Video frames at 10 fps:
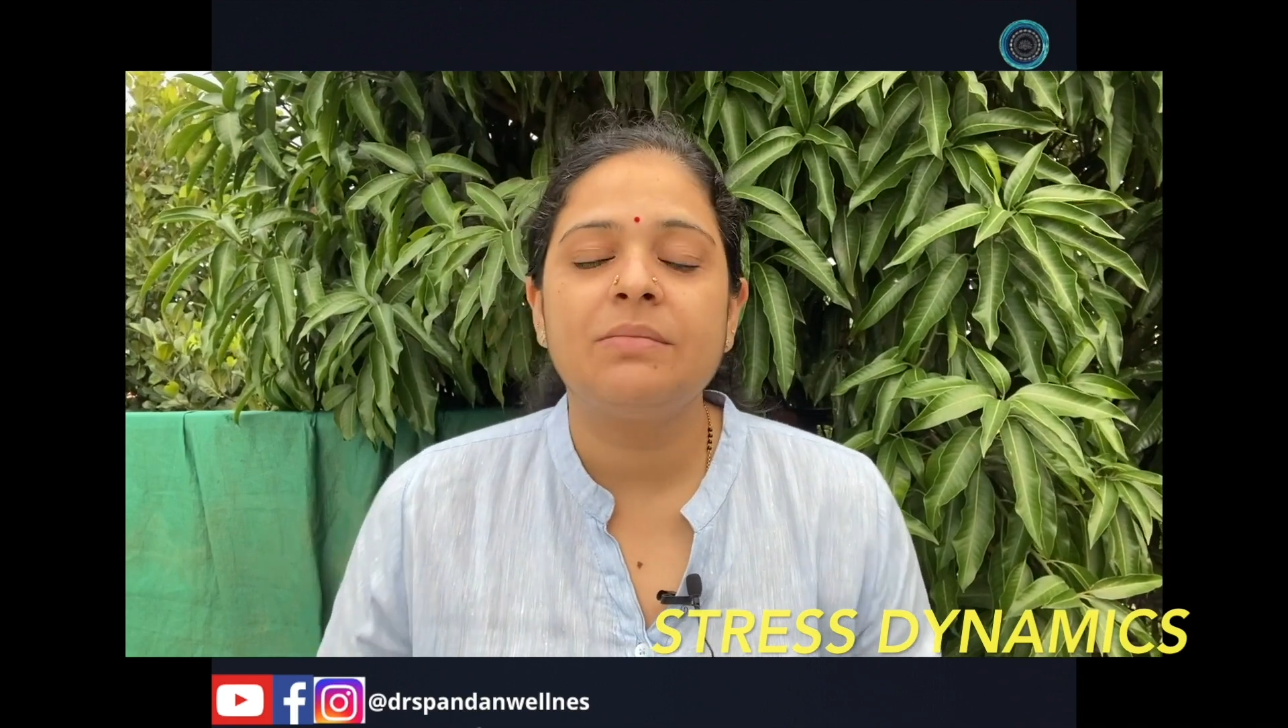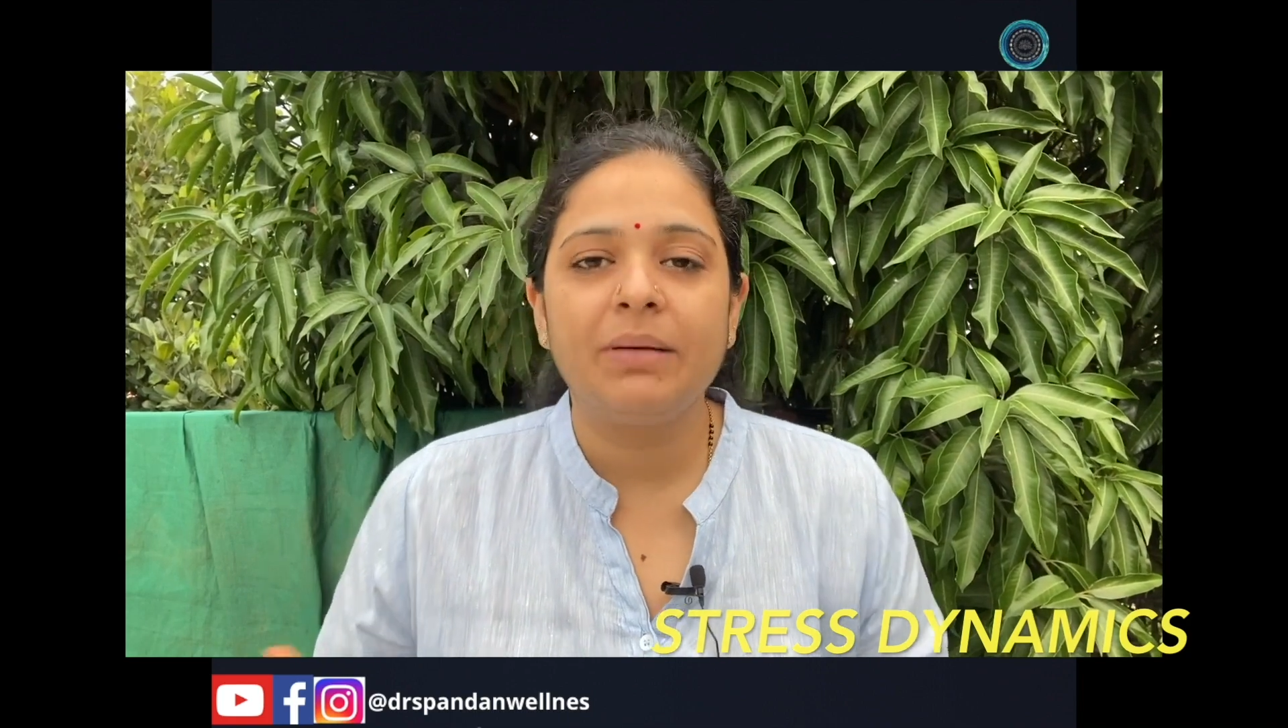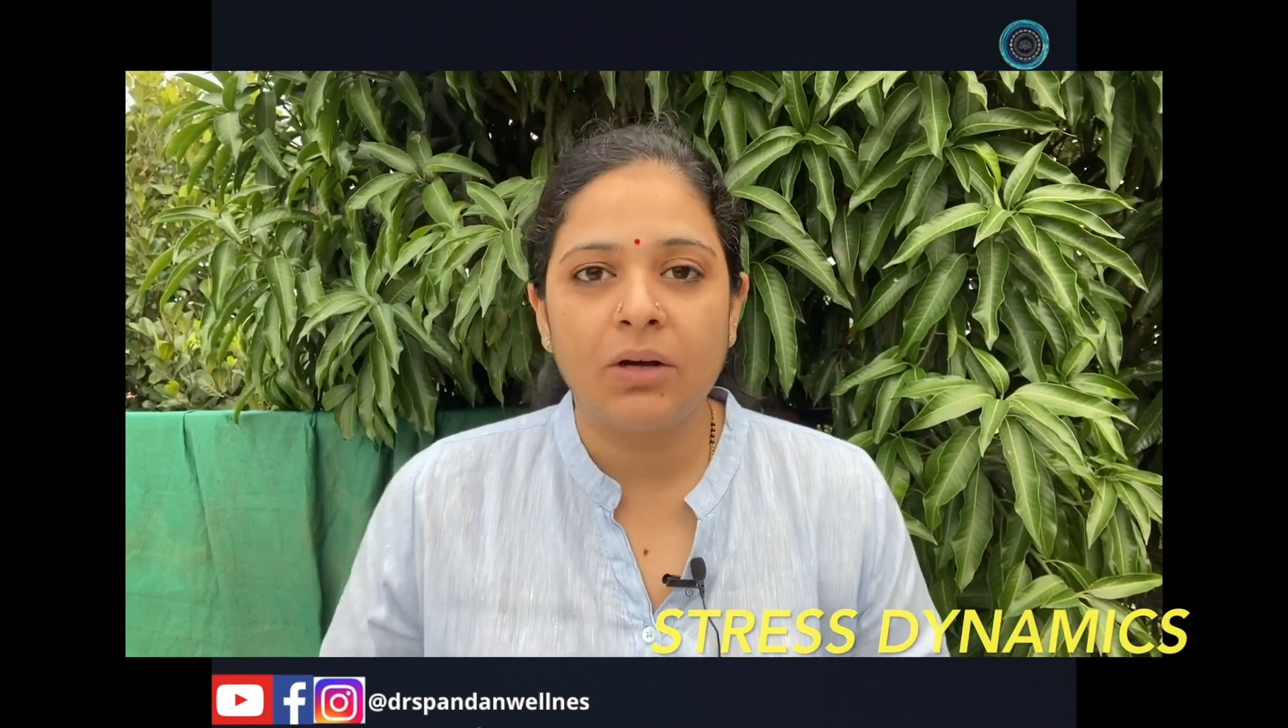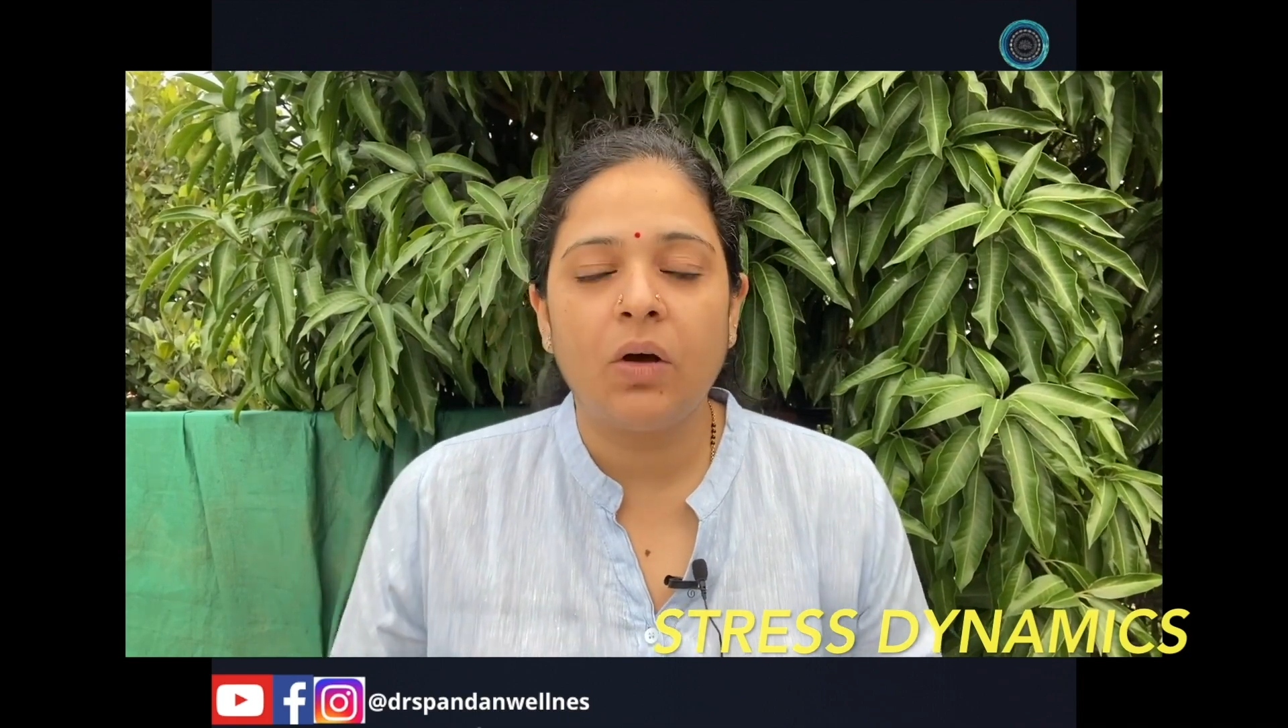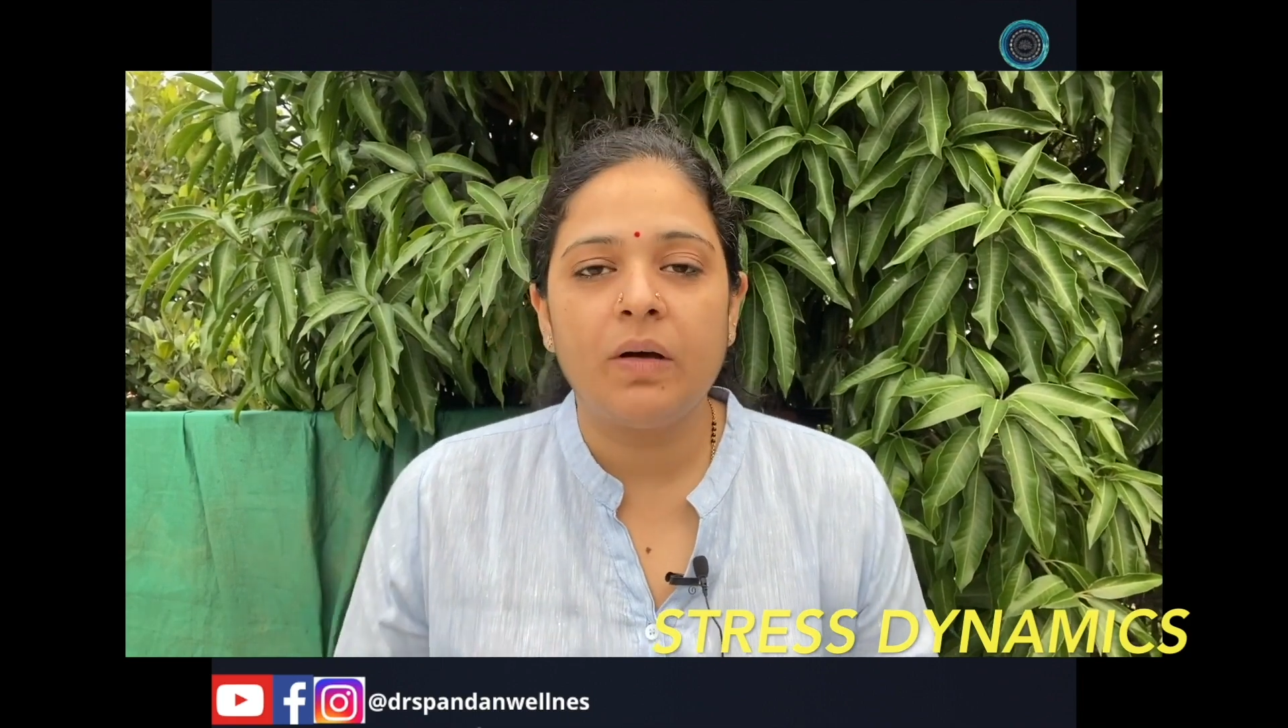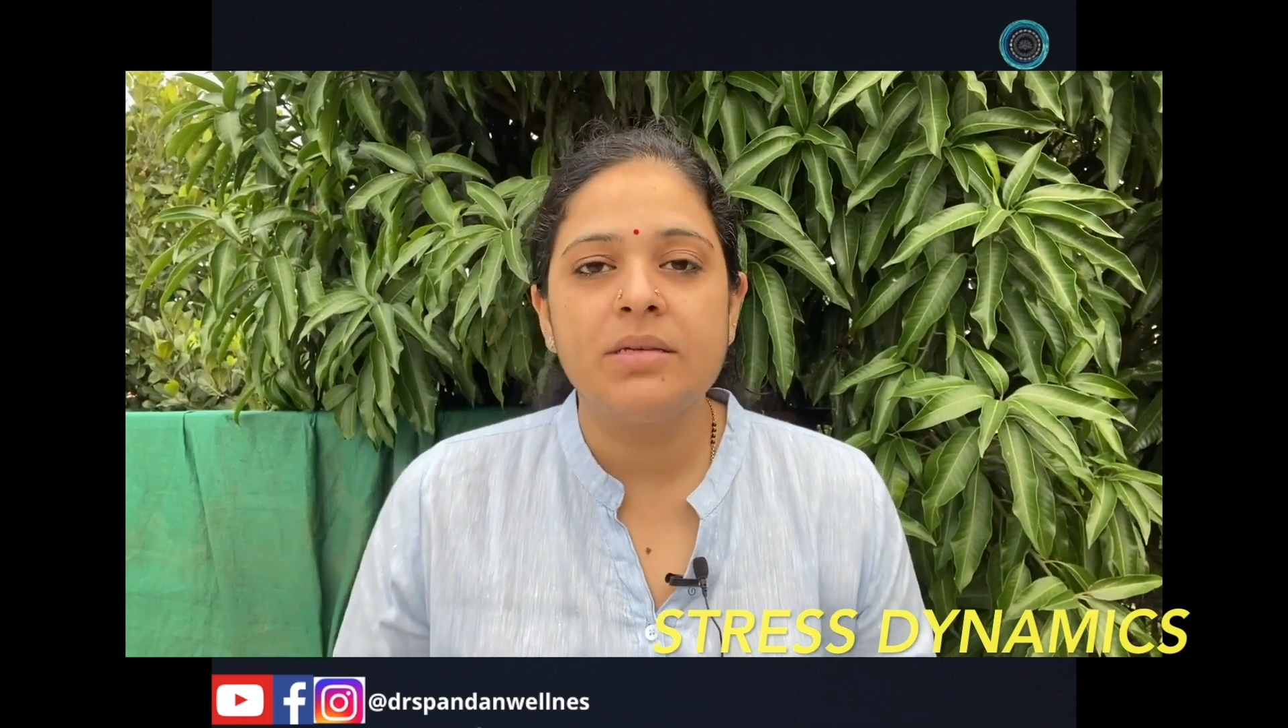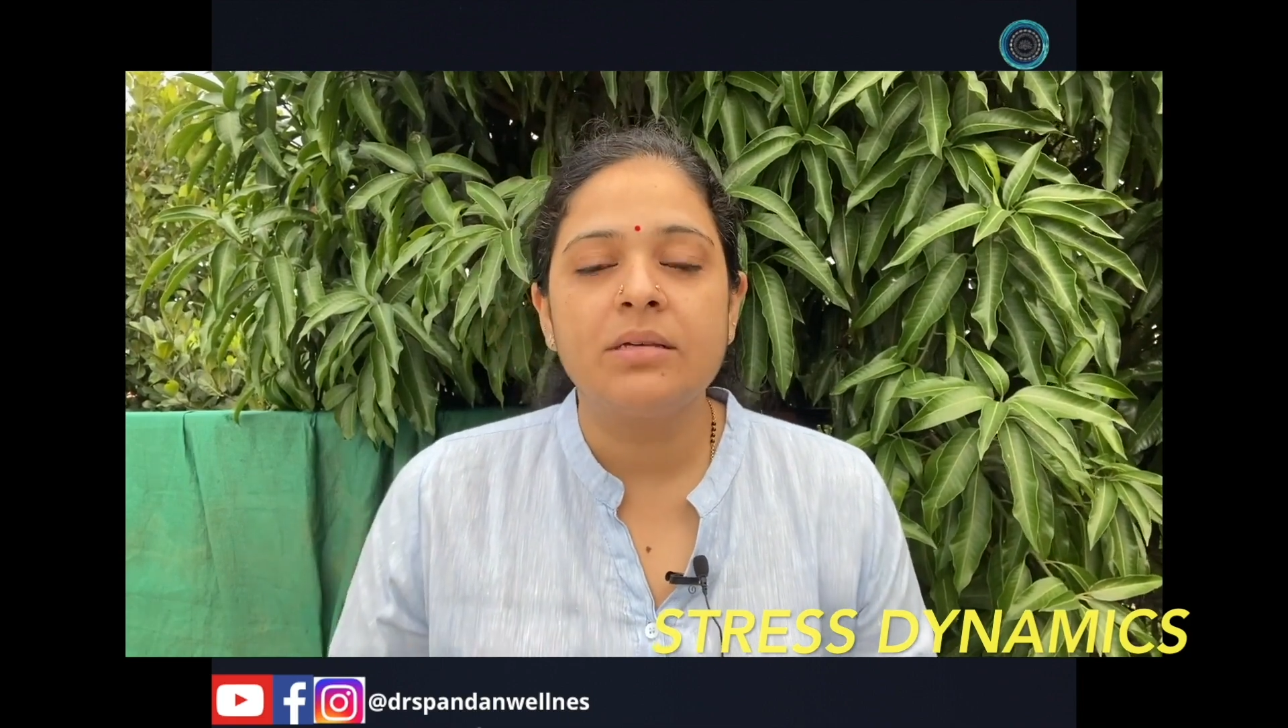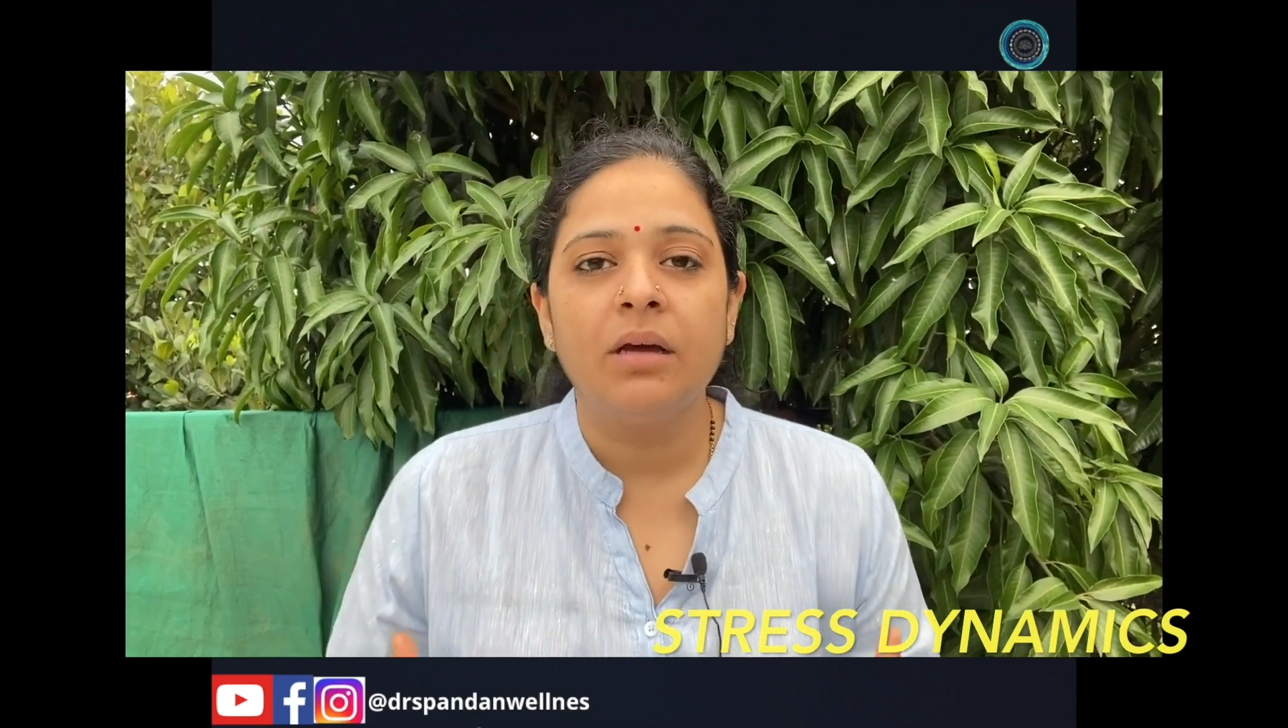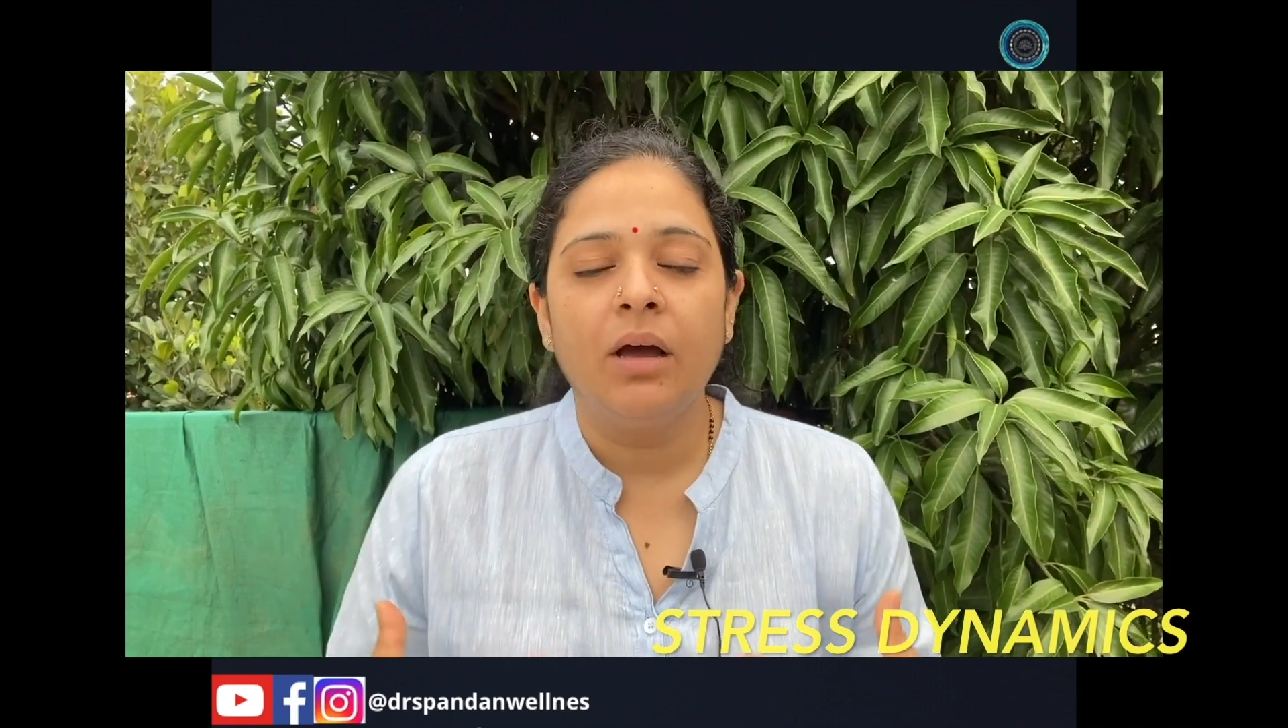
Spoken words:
because